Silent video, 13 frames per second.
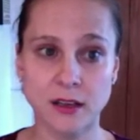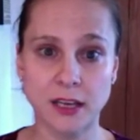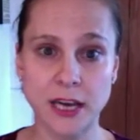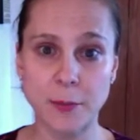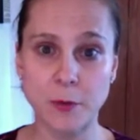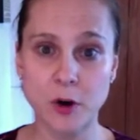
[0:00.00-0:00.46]

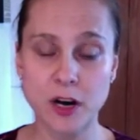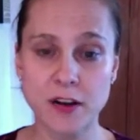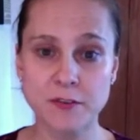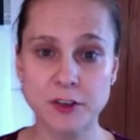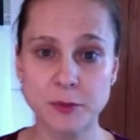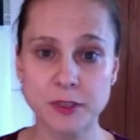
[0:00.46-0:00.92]
get more
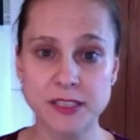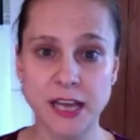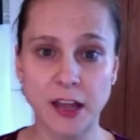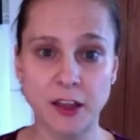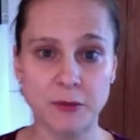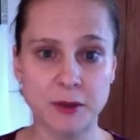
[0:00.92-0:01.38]
comfortable
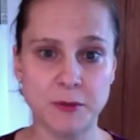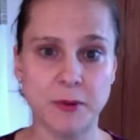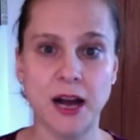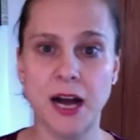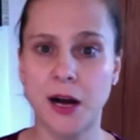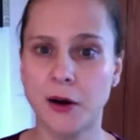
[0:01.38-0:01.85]
telling people
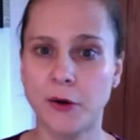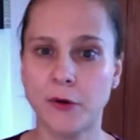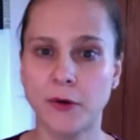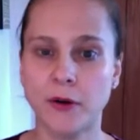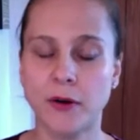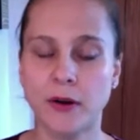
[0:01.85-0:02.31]

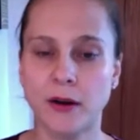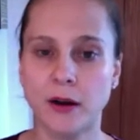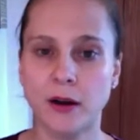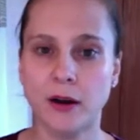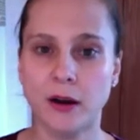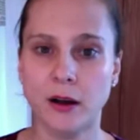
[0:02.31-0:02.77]
how
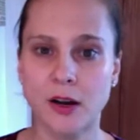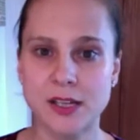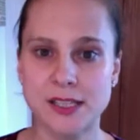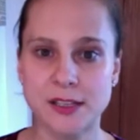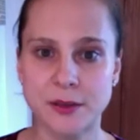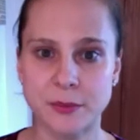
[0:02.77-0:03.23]

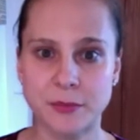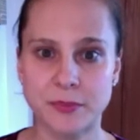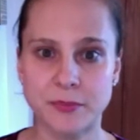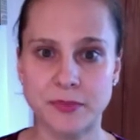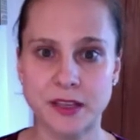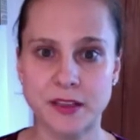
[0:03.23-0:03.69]

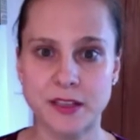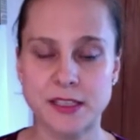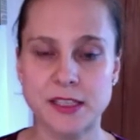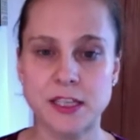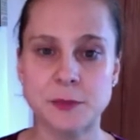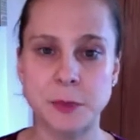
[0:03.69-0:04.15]
awesome
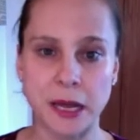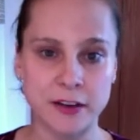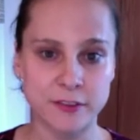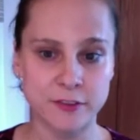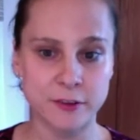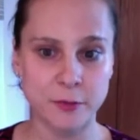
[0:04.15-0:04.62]
this has
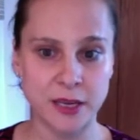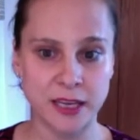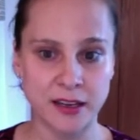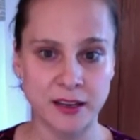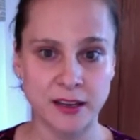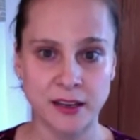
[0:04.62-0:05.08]
been for
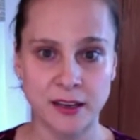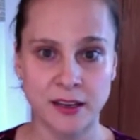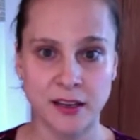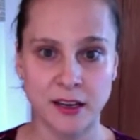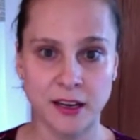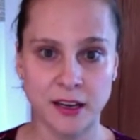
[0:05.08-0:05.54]
me,
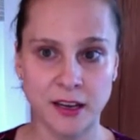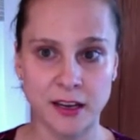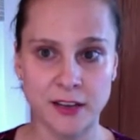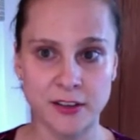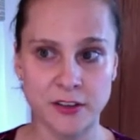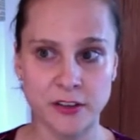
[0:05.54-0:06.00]

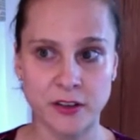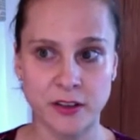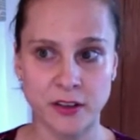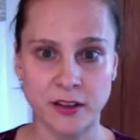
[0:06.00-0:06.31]
and